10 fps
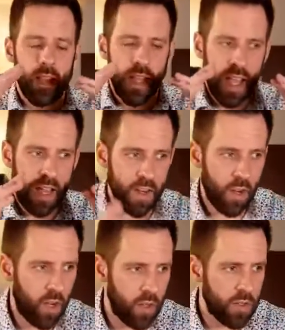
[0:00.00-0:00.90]
And
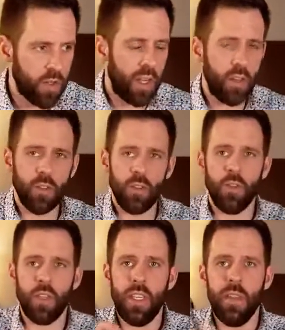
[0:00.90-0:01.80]
it also allows you
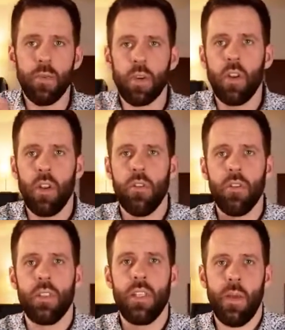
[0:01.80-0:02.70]
to keep a
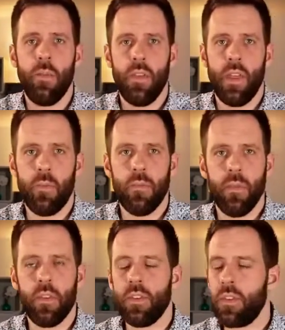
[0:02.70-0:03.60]
close tab on them,
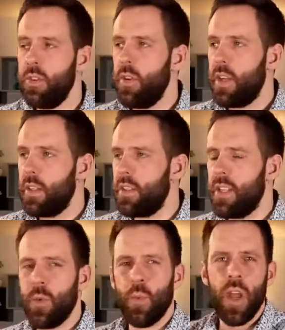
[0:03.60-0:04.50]
so you
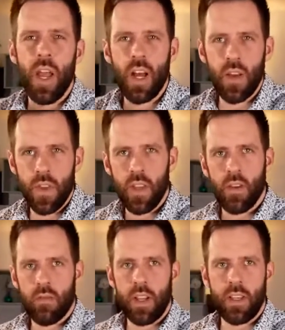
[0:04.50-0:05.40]
understand where are
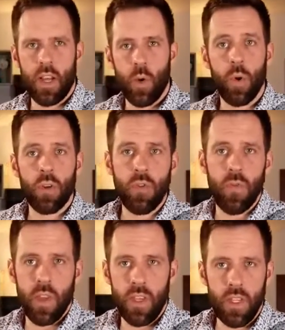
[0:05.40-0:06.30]
they right now, what do
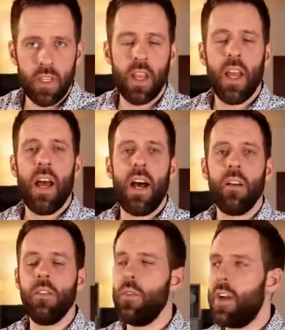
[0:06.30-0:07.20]
they need,
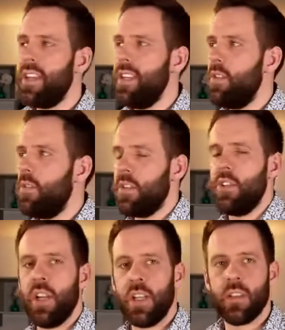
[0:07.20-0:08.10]
how do I need to
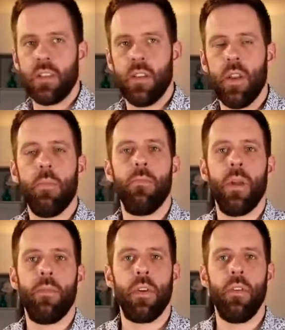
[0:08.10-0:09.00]
adjust
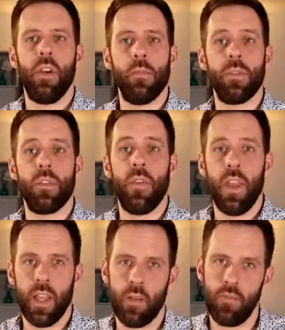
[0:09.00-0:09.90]
my program so
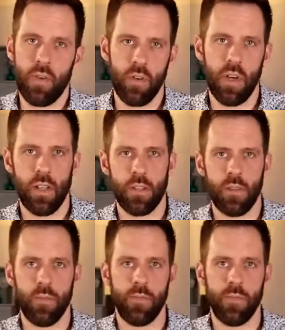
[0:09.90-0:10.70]
they can progress.